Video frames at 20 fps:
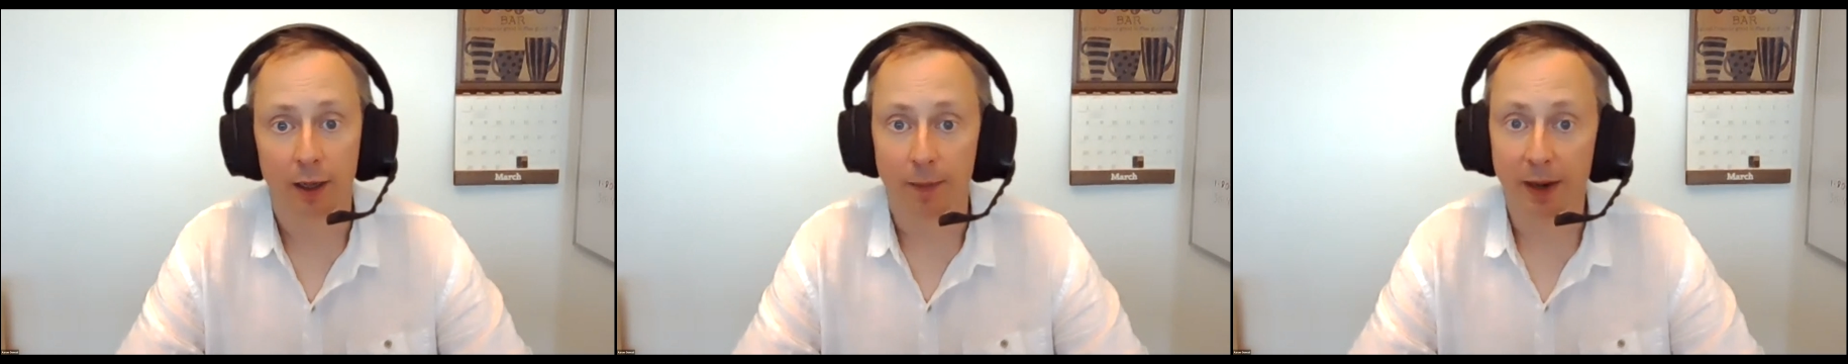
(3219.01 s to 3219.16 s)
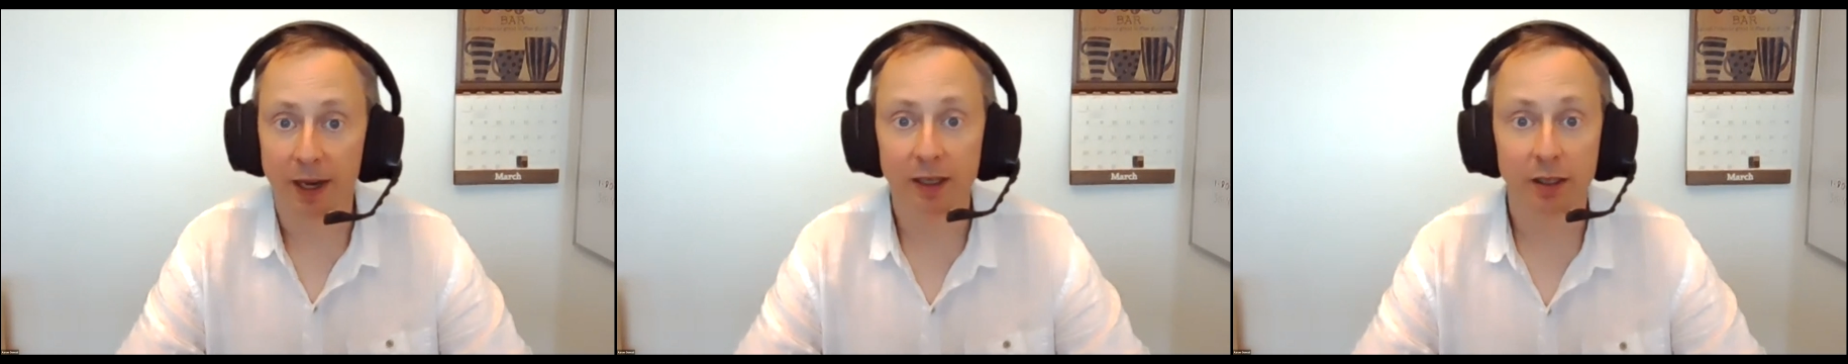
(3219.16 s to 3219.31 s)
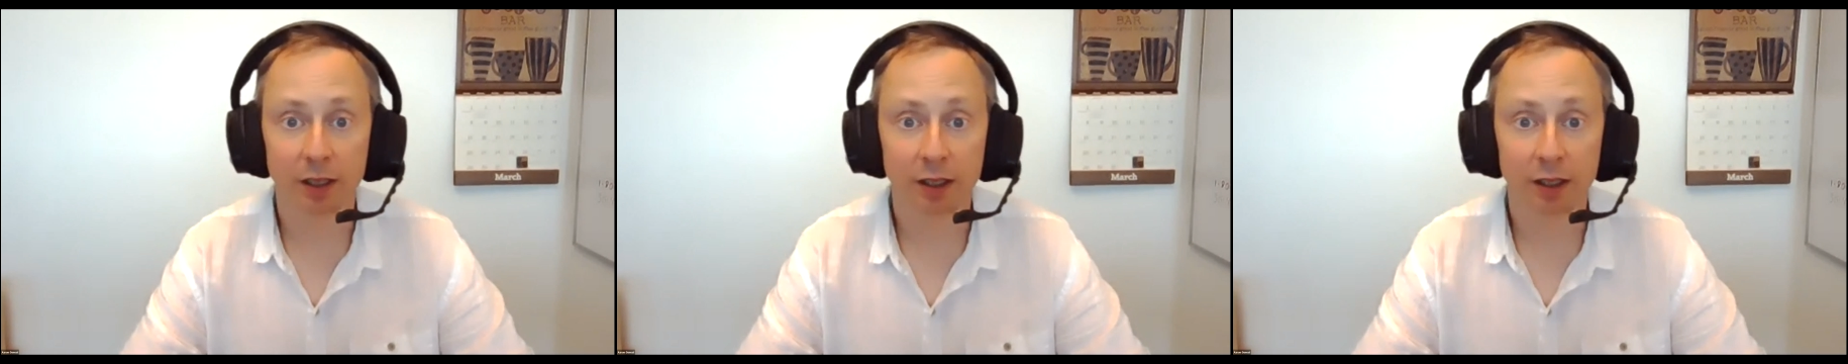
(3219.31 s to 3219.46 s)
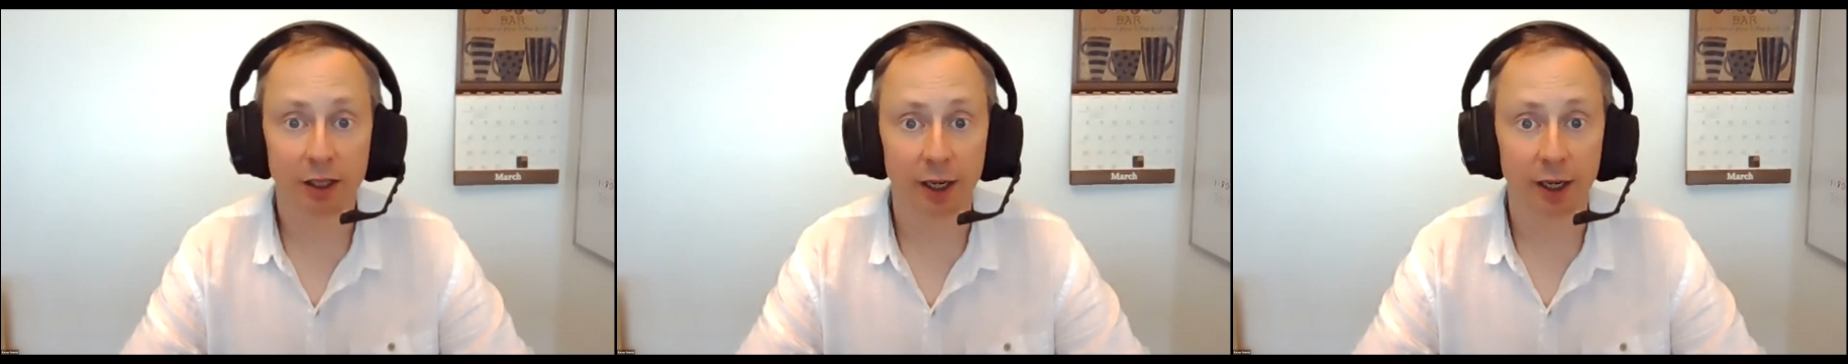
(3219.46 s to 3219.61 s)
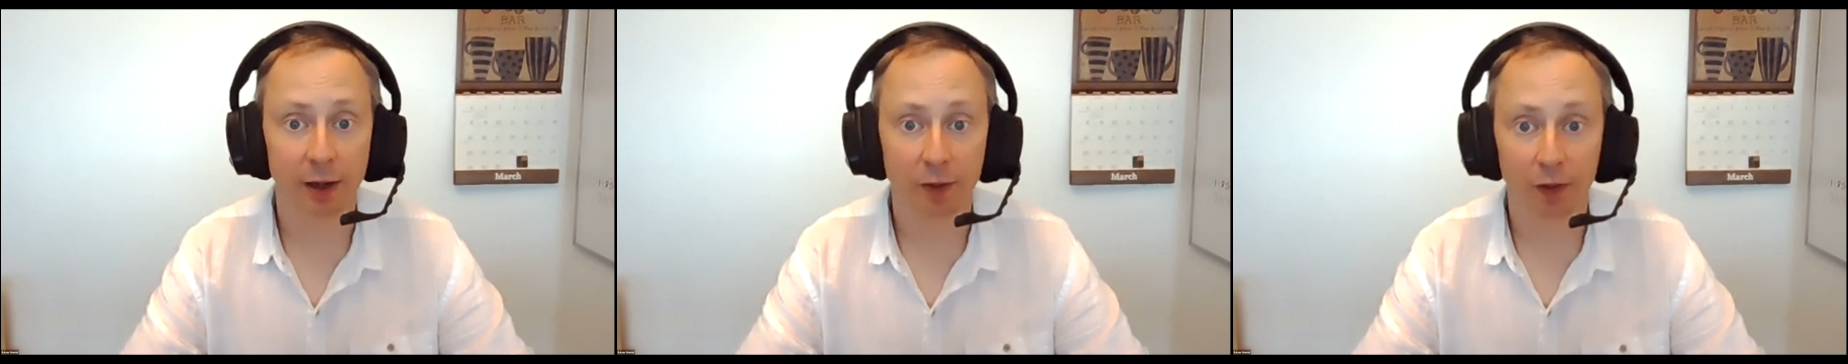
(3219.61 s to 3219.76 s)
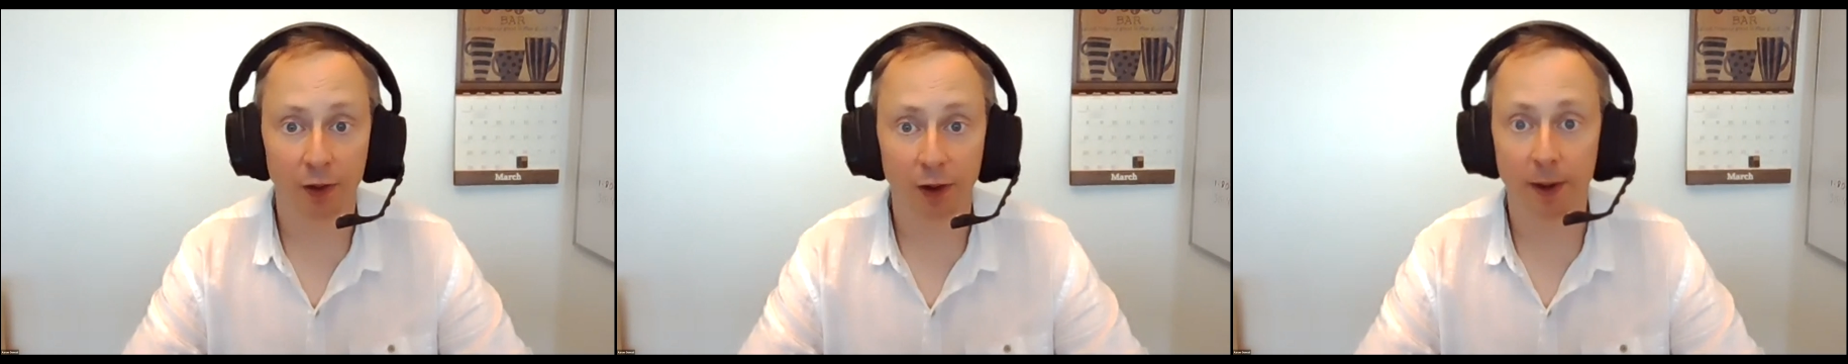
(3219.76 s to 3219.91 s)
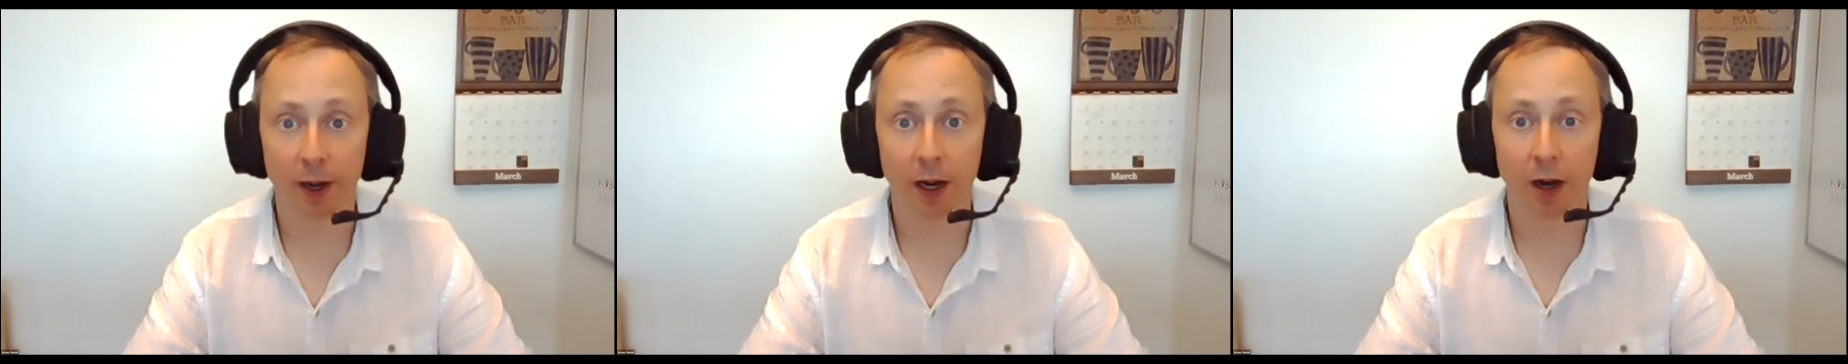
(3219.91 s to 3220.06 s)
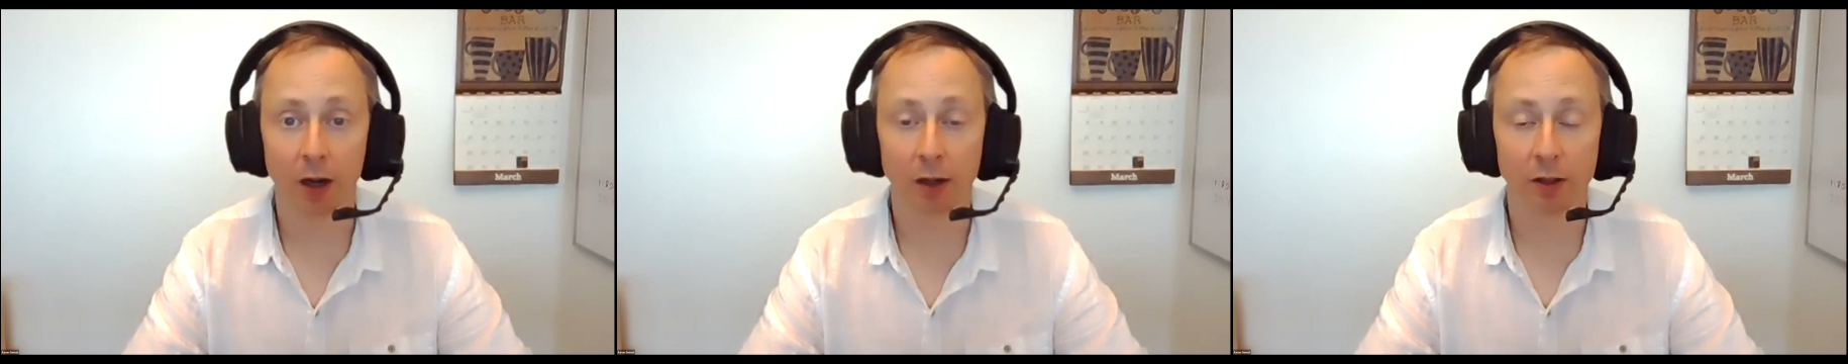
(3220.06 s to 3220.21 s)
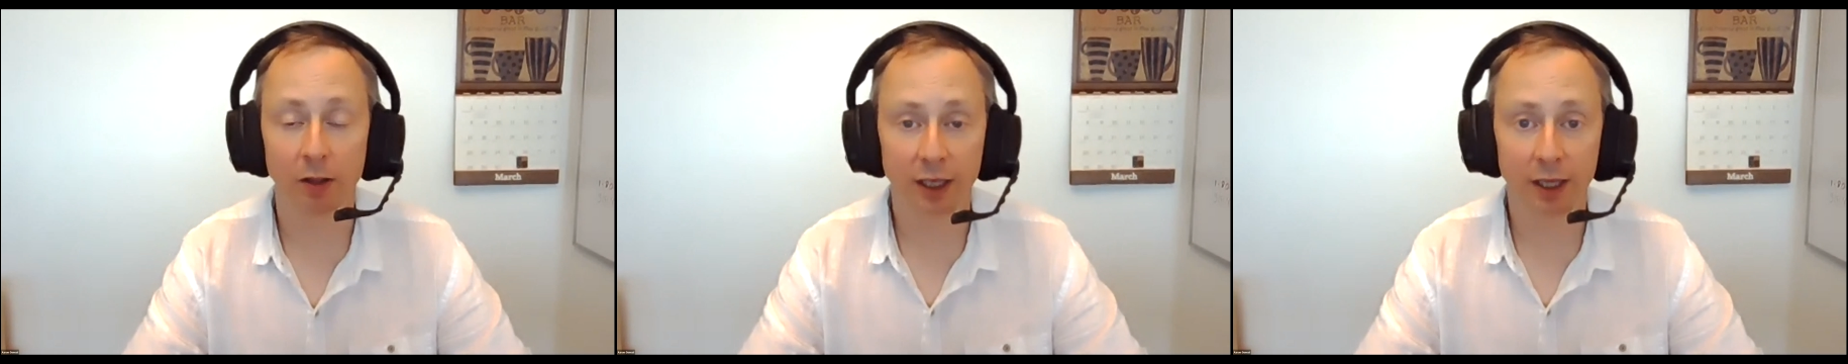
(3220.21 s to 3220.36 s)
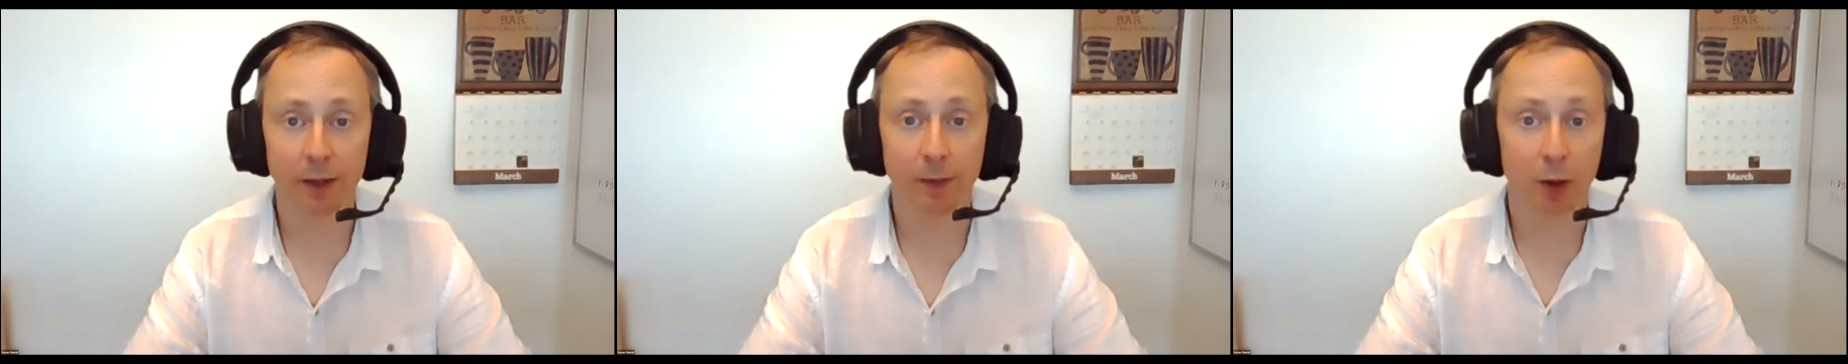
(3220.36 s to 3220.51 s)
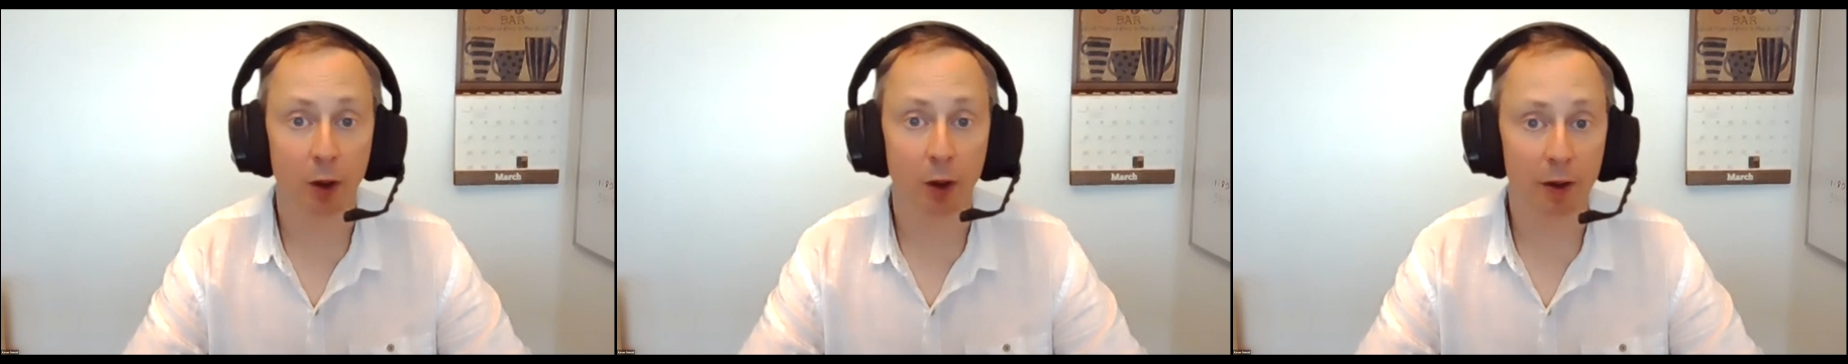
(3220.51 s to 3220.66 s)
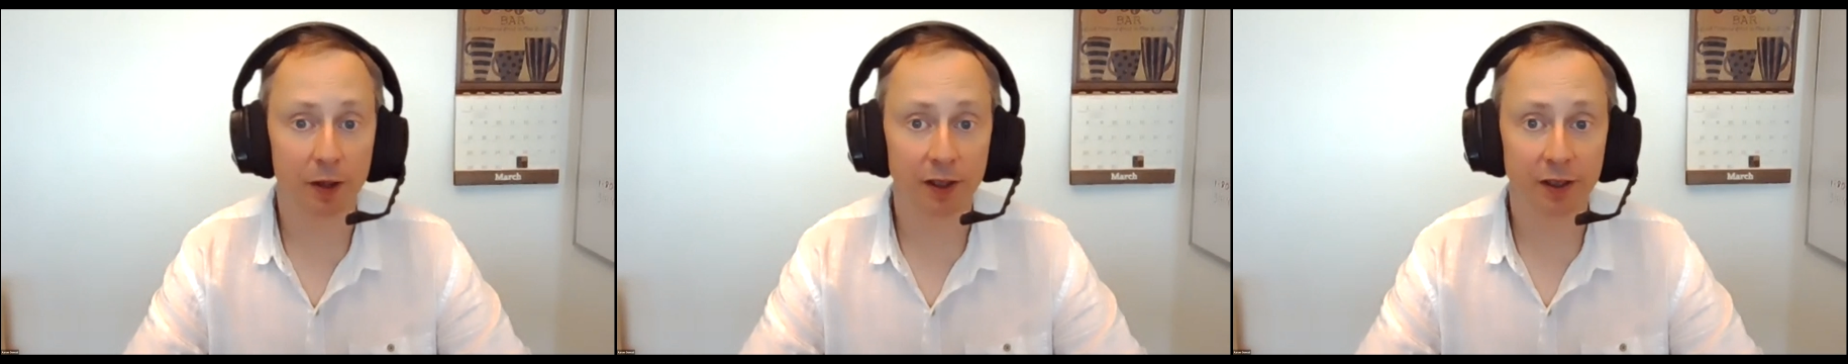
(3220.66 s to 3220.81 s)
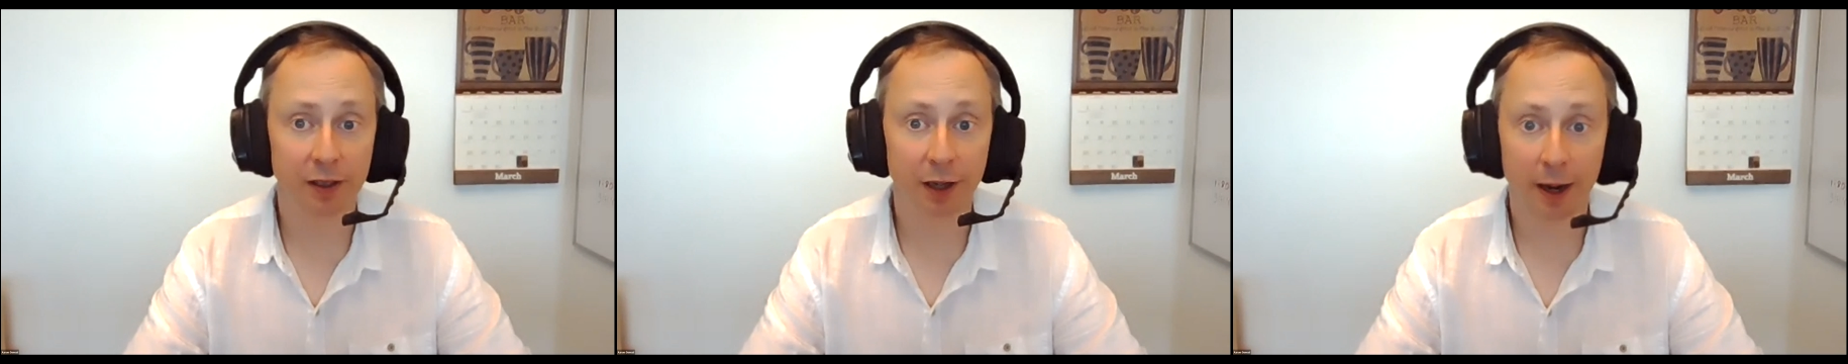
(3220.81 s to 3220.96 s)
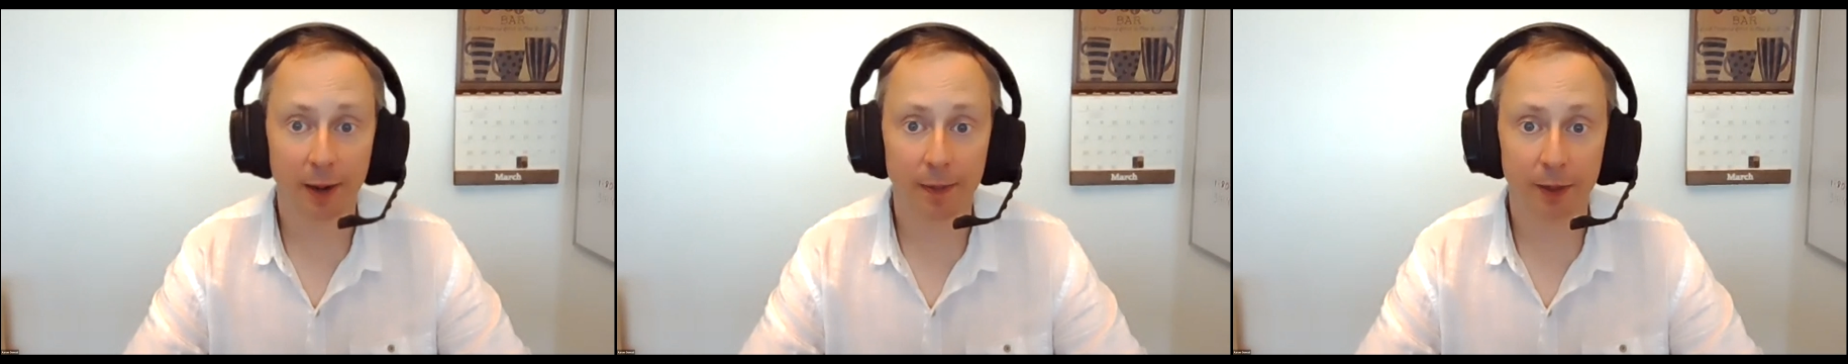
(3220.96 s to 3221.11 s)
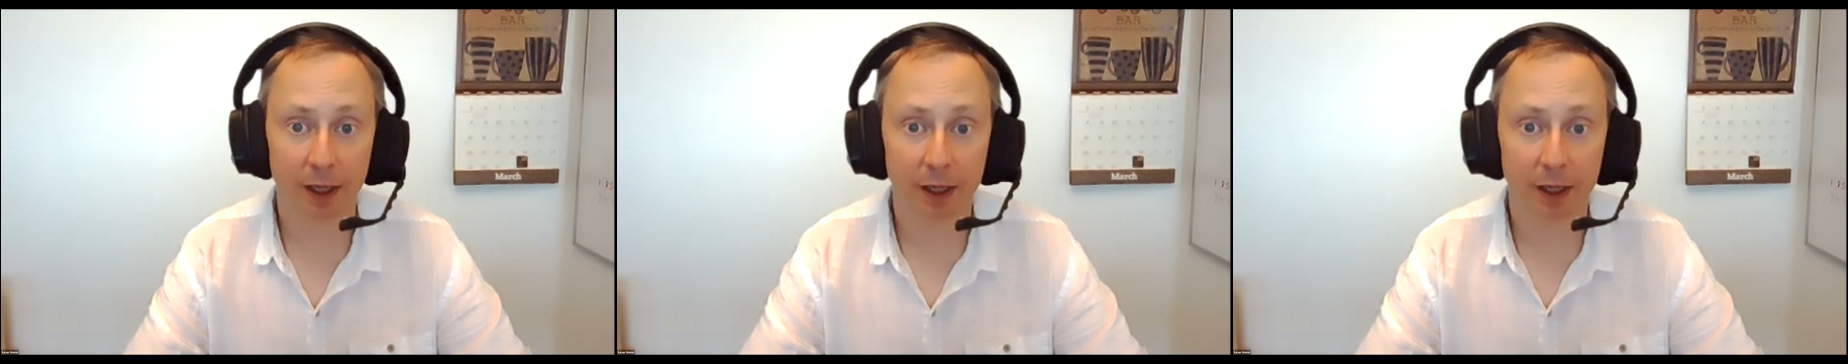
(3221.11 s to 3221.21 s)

messaging from our team all the time